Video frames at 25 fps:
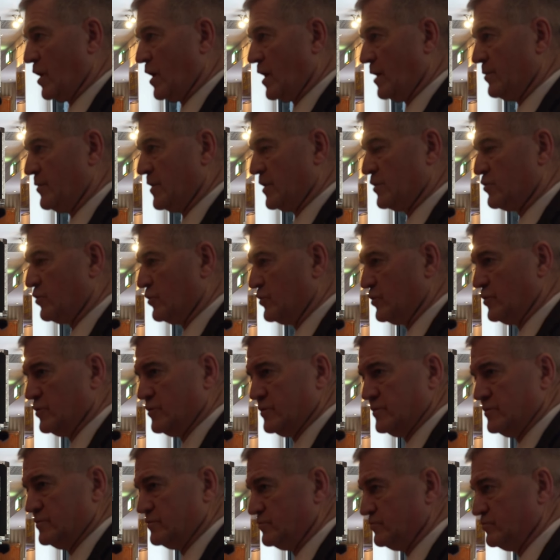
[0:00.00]
I'm not going
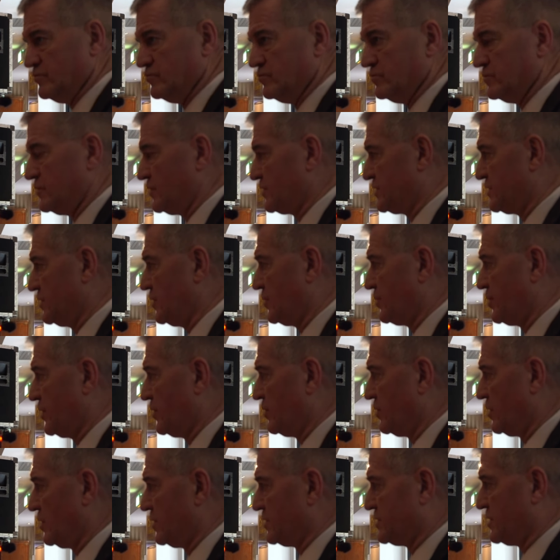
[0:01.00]
to stay up
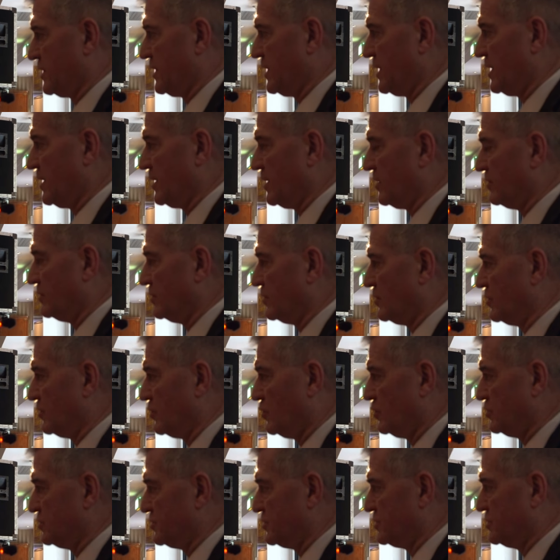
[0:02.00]
here all day or
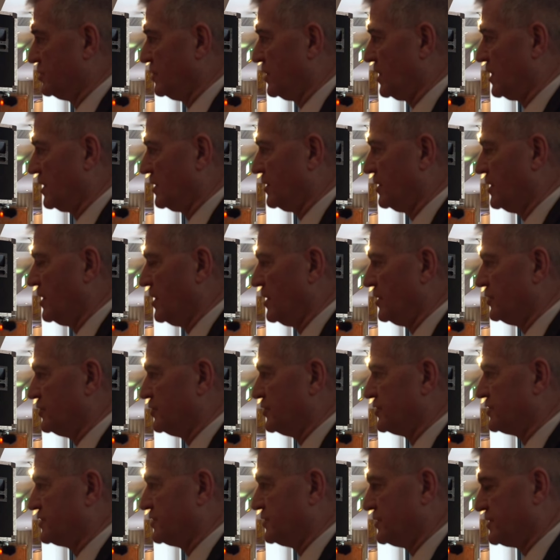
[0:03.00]
hold you too long,
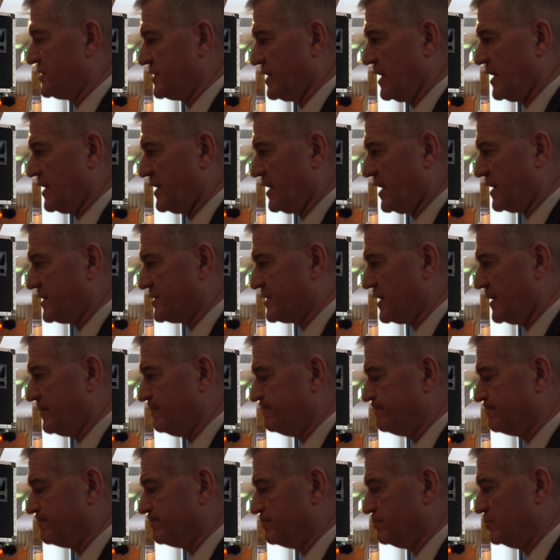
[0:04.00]
just to say that
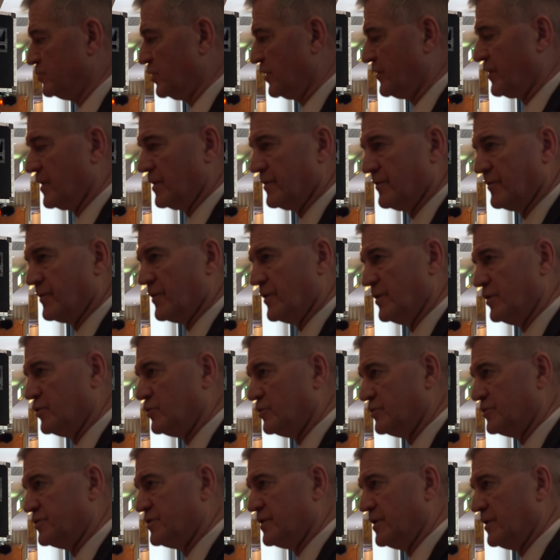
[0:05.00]
um, we've had a very
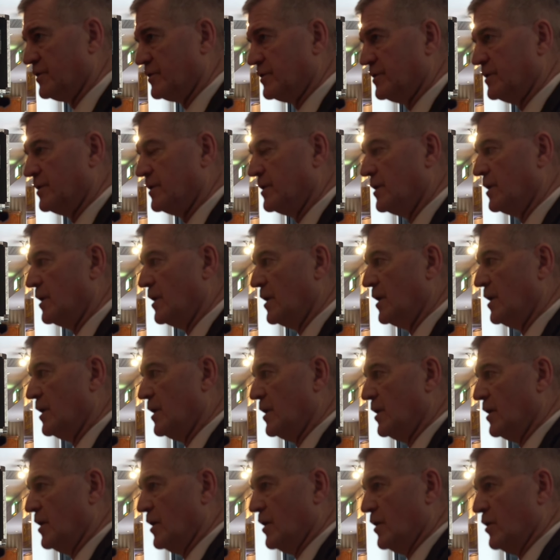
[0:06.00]
good year.
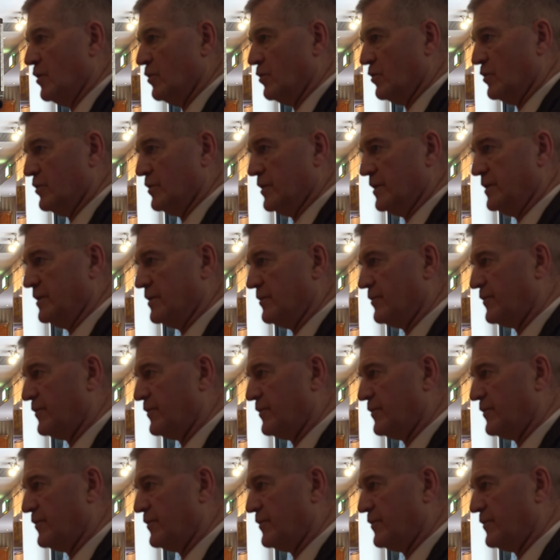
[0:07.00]
We're in